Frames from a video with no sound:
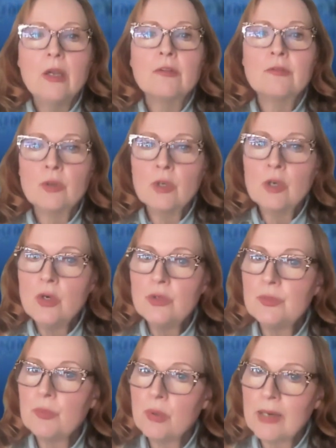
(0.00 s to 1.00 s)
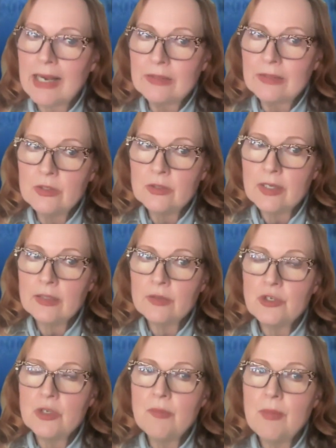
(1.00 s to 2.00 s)
Virgo's practical
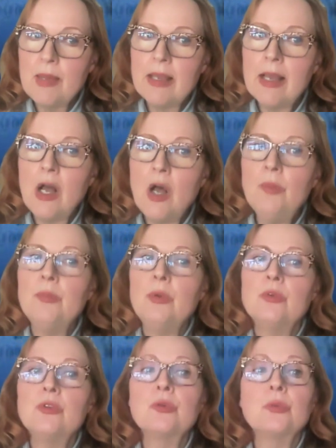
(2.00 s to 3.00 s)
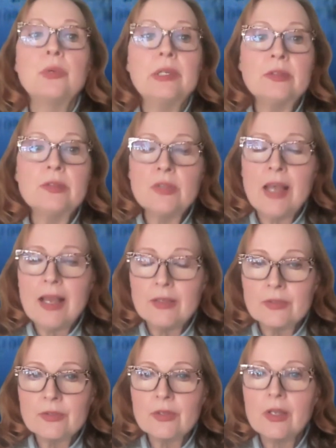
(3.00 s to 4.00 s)
energy may help you to
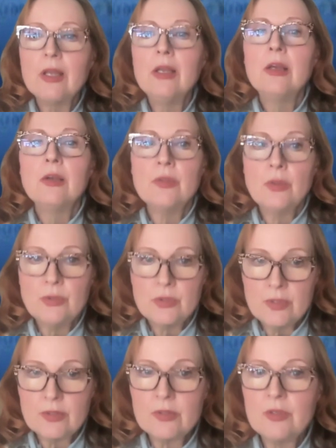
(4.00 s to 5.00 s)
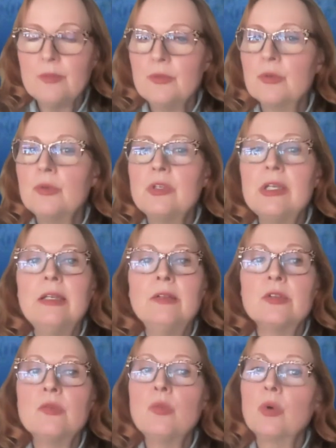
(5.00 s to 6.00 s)
reassess those systems,
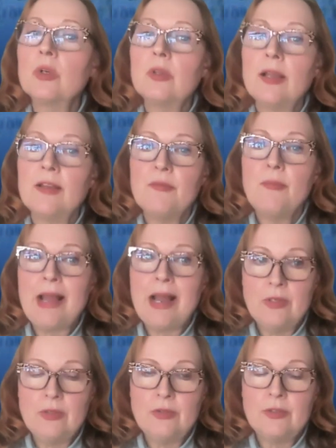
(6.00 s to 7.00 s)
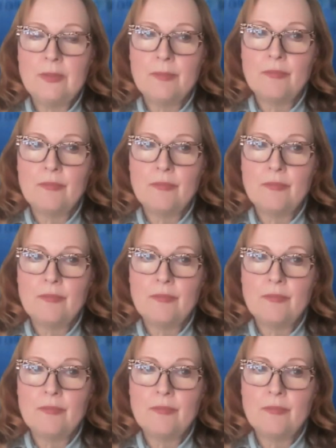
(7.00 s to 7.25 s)
routines, and work-life balance.